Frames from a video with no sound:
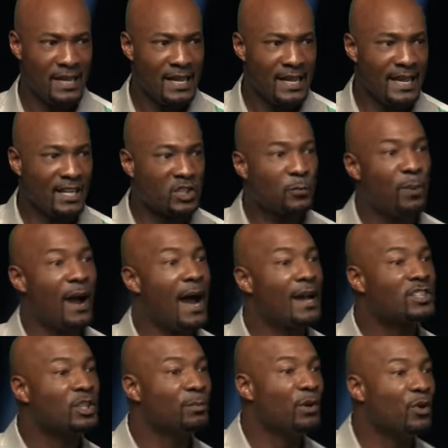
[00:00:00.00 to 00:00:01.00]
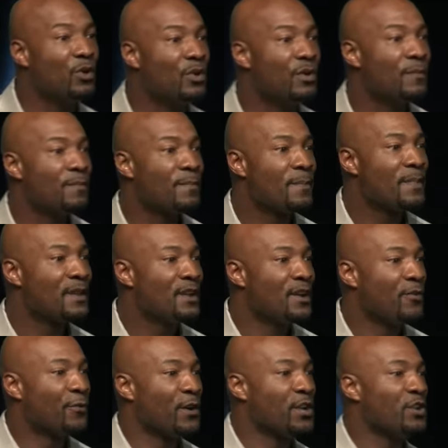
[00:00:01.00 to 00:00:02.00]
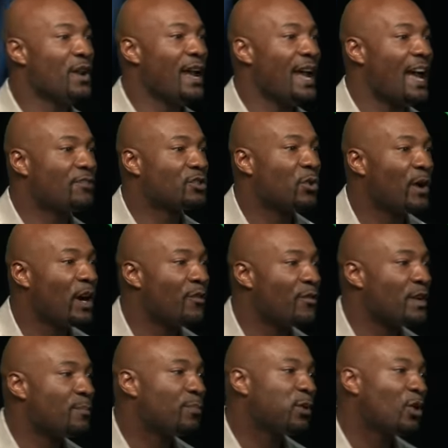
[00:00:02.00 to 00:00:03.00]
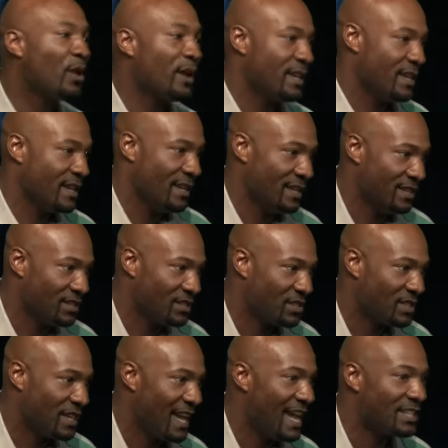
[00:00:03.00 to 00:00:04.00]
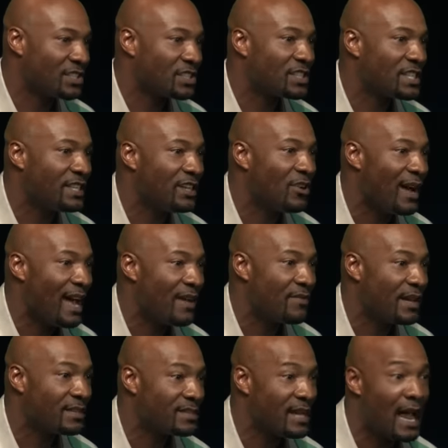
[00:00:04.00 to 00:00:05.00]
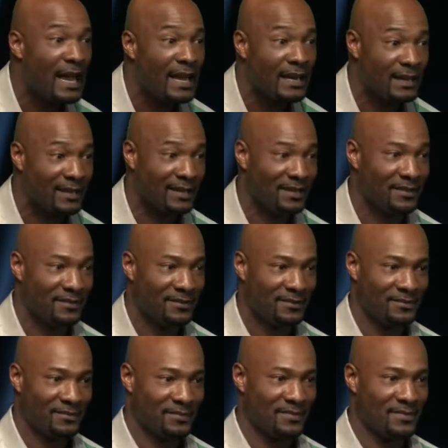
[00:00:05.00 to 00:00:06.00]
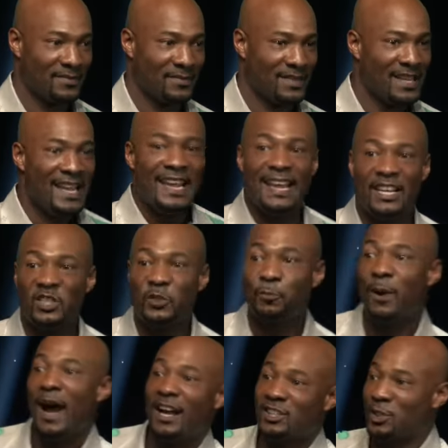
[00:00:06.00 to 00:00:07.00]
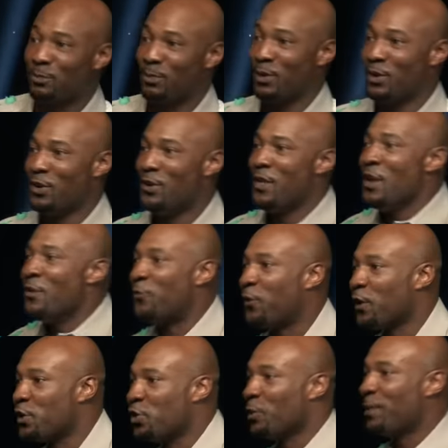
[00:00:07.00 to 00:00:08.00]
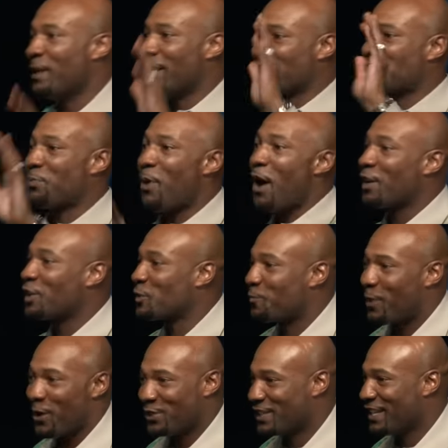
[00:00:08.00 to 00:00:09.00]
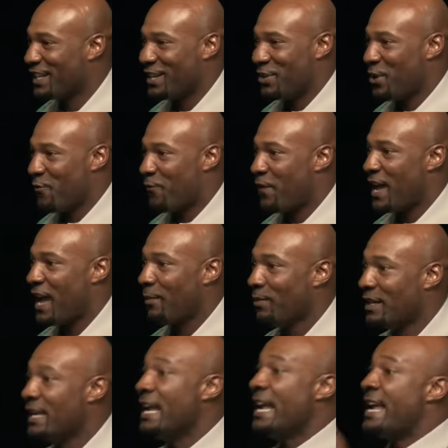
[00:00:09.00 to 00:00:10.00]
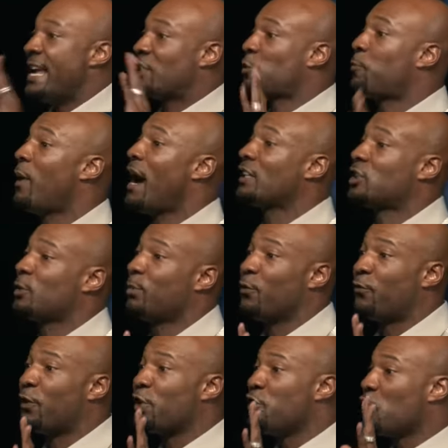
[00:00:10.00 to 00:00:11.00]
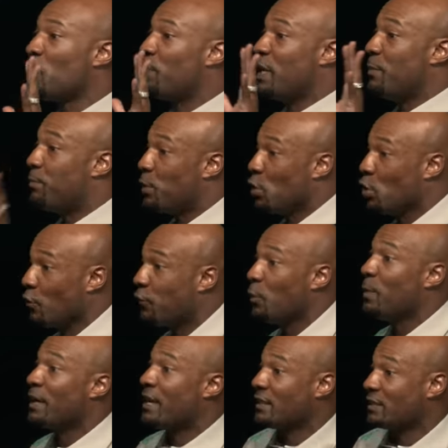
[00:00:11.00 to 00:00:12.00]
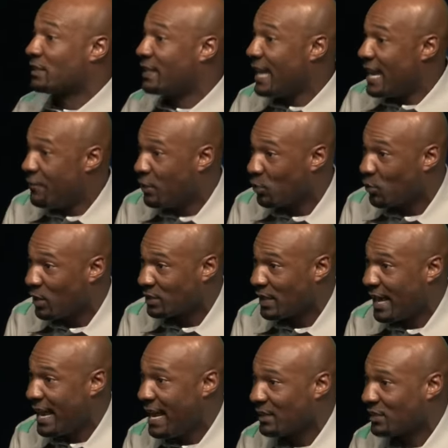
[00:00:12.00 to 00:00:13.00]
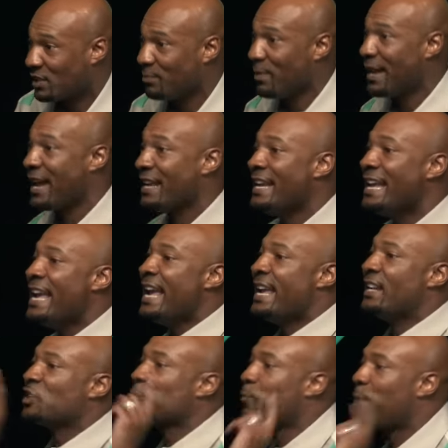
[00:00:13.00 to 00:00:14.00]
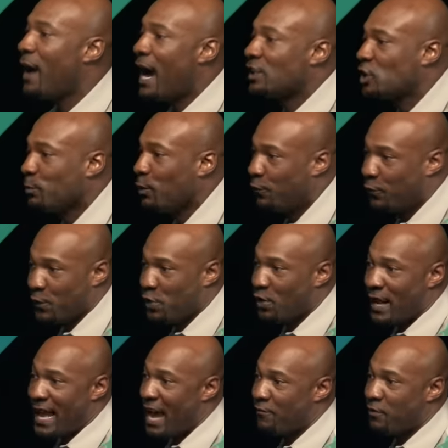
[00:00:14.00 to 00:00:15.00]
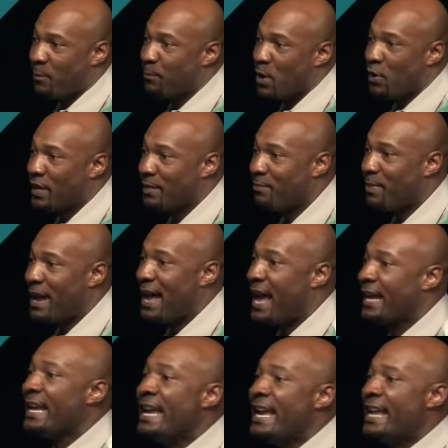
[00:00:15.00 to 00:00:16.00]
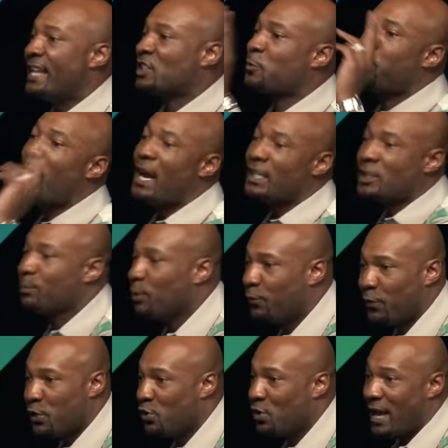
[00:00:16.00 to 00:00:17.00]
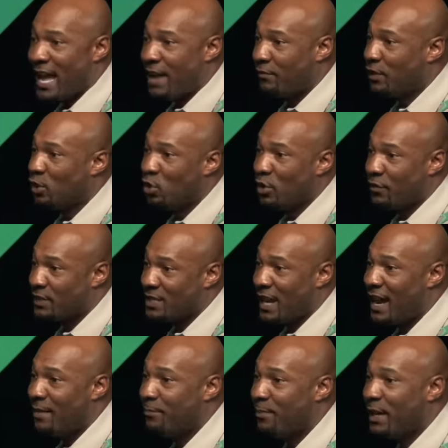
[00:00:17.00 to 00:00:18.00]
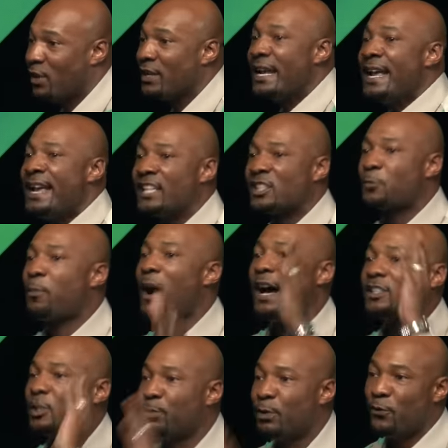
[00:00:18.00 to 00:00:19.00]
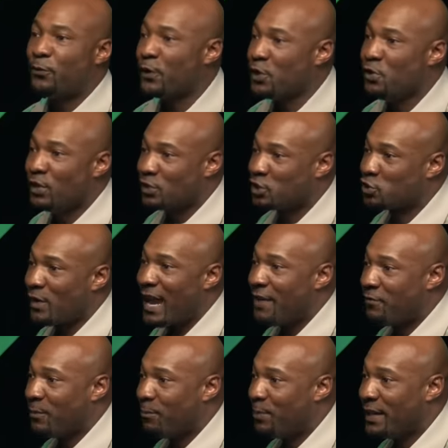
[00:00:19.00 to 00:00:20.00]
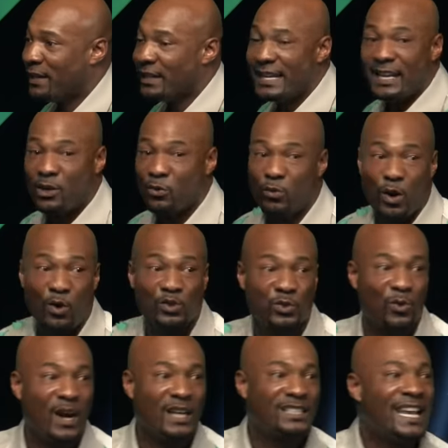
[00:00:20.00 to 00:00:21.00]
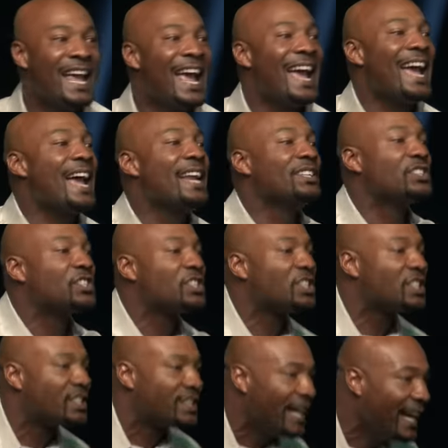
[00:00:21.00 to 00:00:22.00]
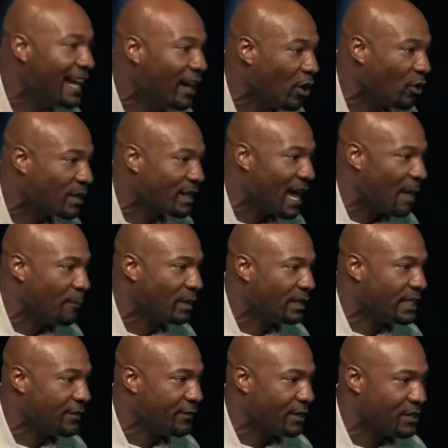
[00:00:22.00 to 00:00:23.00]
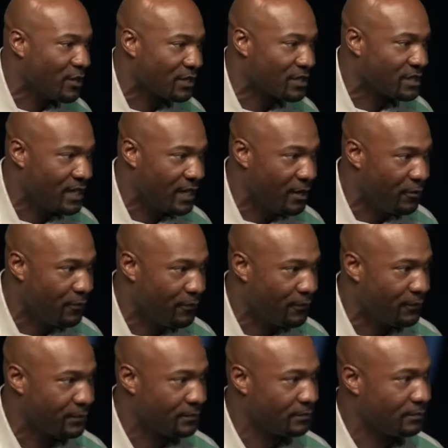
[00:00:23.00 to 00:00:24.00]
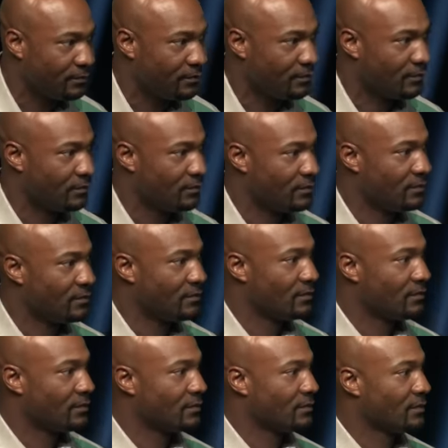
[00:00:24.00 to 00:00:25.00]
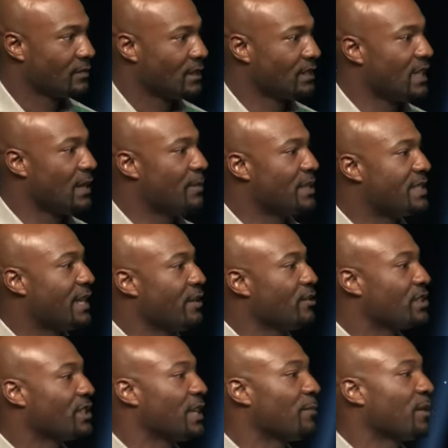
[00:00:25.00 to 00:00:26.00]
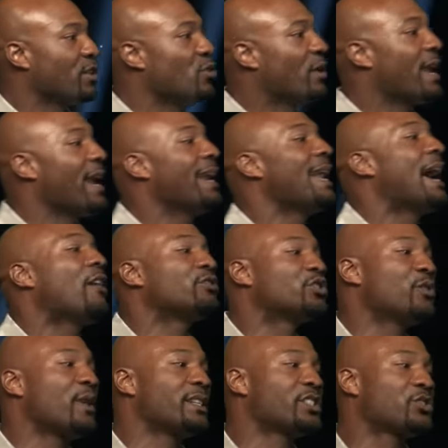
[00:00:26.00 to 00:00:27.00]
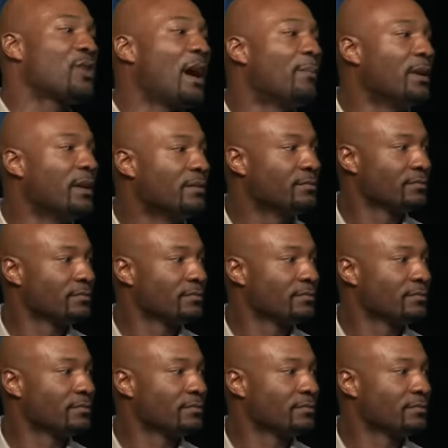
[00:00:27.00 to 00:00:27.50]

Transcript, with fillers: It is possible for you to have 12 employees and still have anxiety. It is possible for you to be the smartest person in your family. It's possible for you to be beautiful because David was a handsome man. It is possible for you to have a Birkin bag. It is possible for you to have a Louis Vuitton belt. It's possible for you to drive a Bentley and a Rolls Royce and still not believe in yourself. Because let me tell you something you can't outdress trauma.